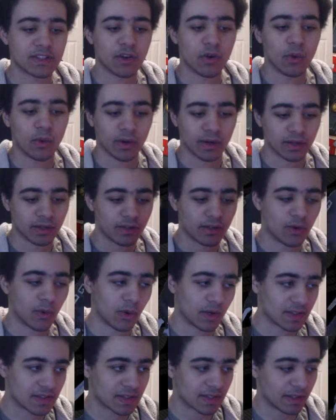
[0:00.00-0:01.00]
Corrin.
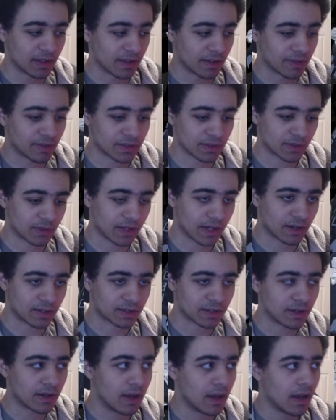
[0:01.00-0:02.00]
Corrin's the other physical
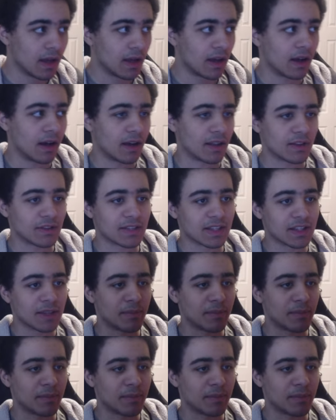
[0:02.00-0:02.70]
character. There's not the